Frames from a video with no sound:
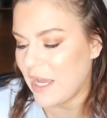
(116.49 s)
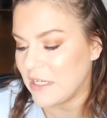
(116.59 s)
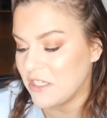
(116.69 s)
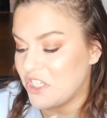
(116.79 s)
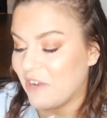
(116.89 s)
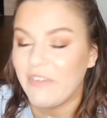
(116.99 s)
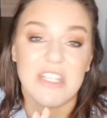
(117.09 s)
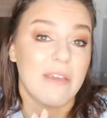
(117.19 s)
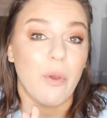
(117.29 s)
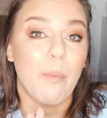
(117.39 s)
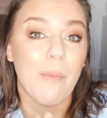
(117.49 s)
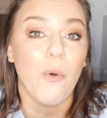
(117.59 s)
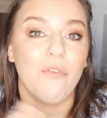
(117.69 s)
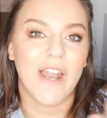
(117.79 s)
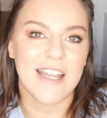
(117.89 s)
and generally to give you a bit
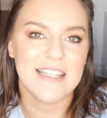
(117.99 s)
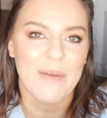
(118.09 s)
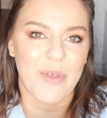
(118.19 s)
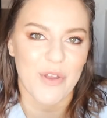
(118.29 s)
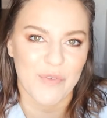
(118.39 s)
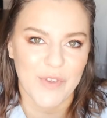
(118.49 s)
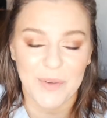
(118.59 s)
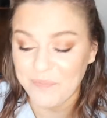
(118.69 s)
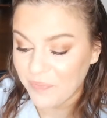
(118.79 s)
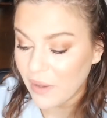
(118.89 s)
more of an in-depth overview.